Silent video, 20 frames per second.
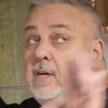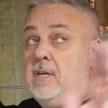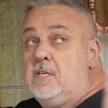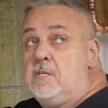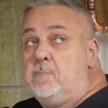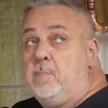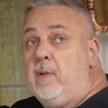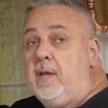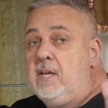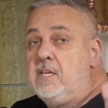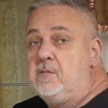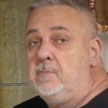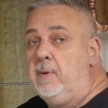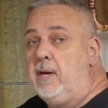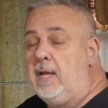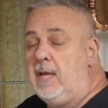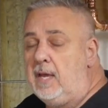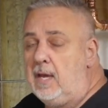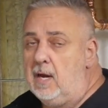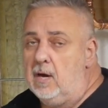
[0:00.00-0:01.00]
displacement
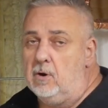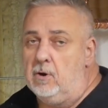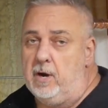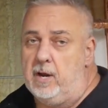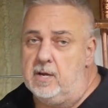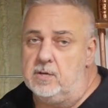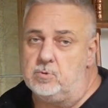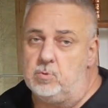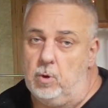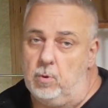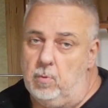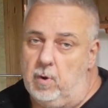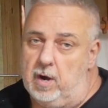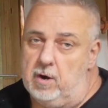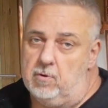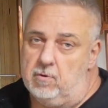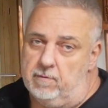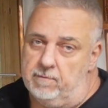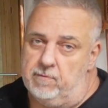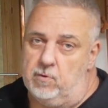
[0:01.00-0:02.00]
here is we
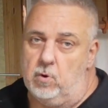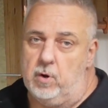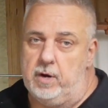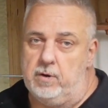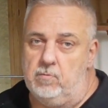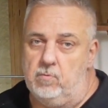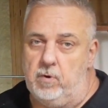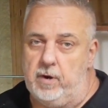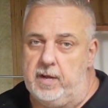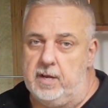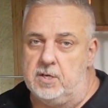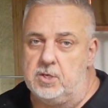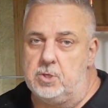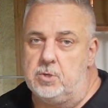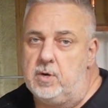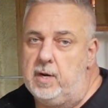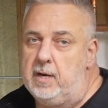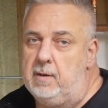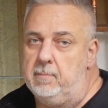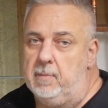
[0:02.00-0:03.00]
want to avoid
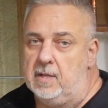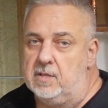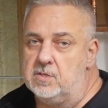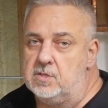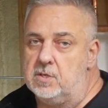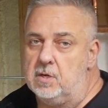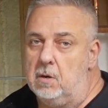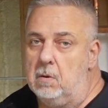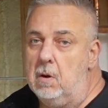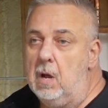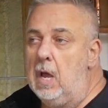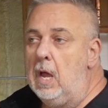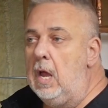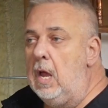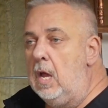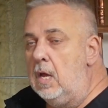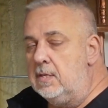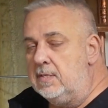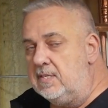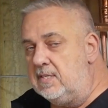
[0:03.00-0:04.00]
reentrainment. So
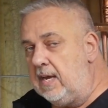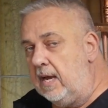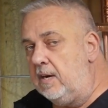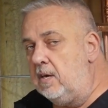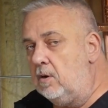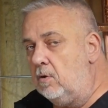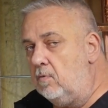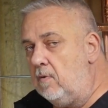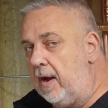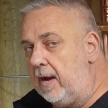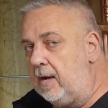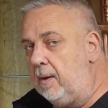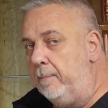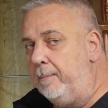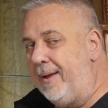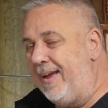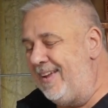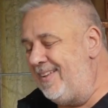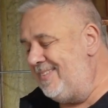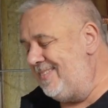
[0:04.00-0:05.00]
Zehnder
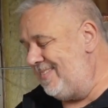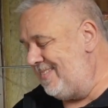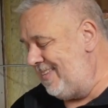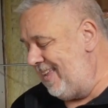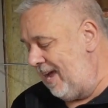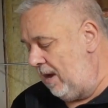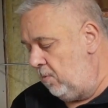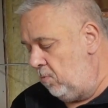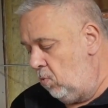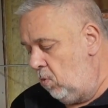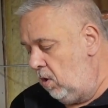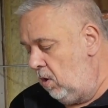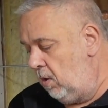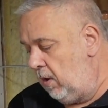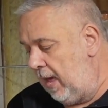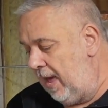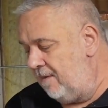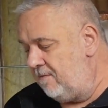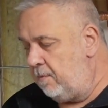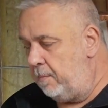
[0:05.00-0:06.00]
recommends that we
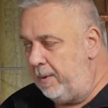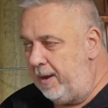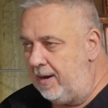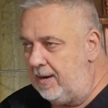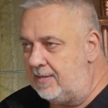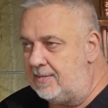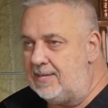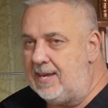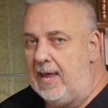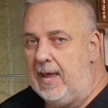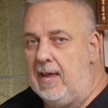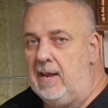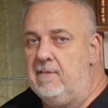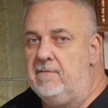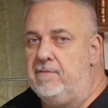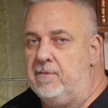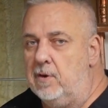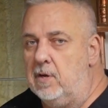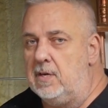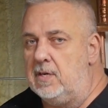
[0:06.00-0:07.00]
have about a 10
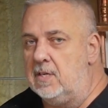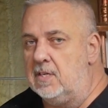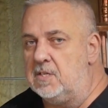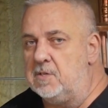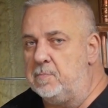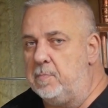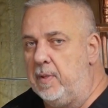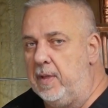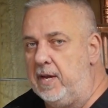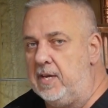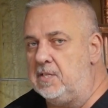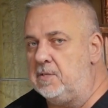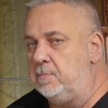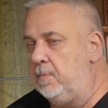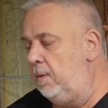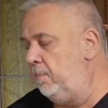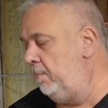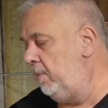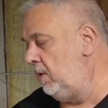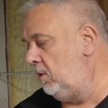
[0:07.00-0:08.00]
foot
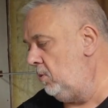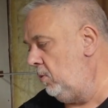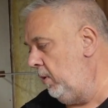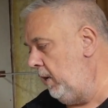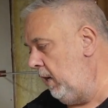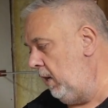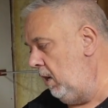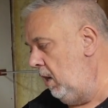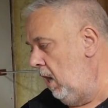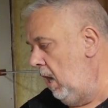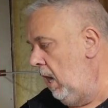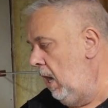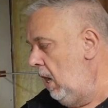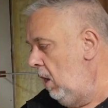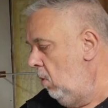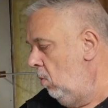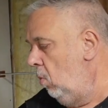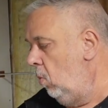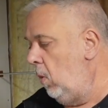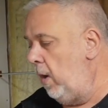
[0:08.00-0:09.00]
displacement between
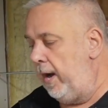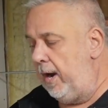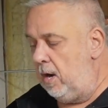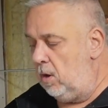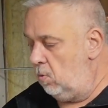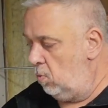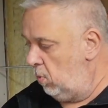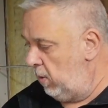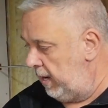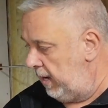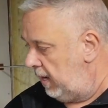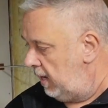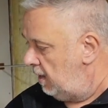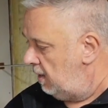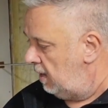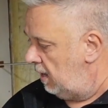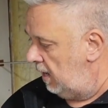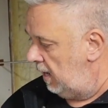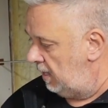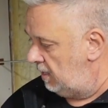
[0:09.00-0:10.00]
where
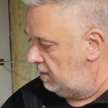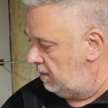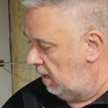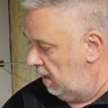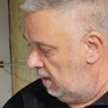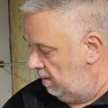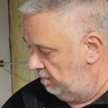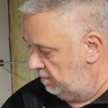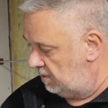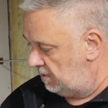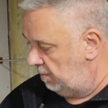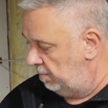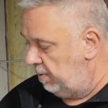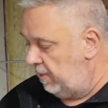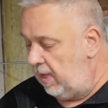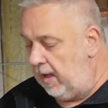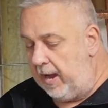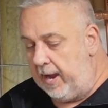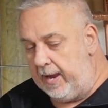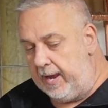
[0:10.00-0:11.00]
we um,
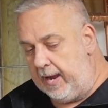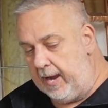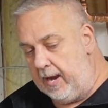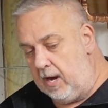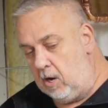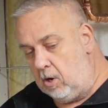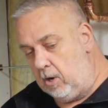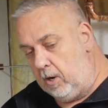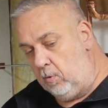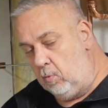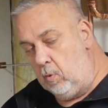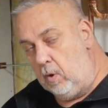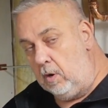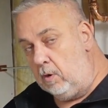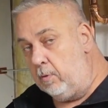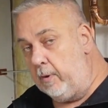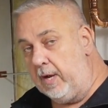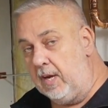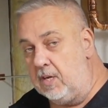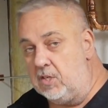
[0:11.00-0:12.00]
supply air and where
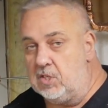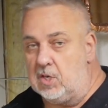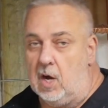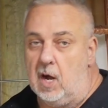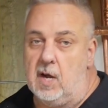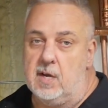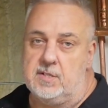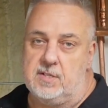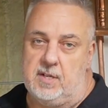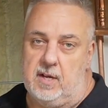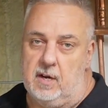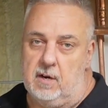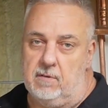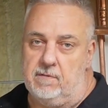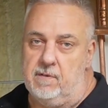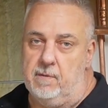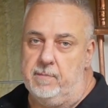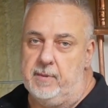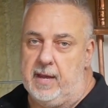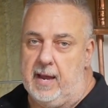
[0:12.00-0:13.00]
we exhaust air
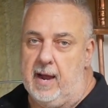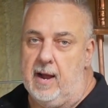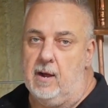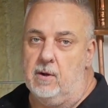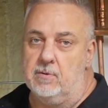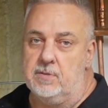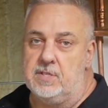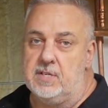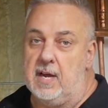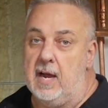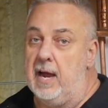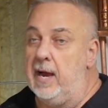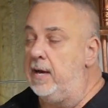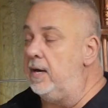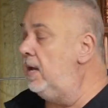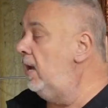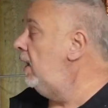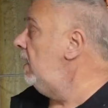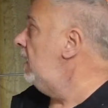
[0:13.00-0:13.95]
from the outside.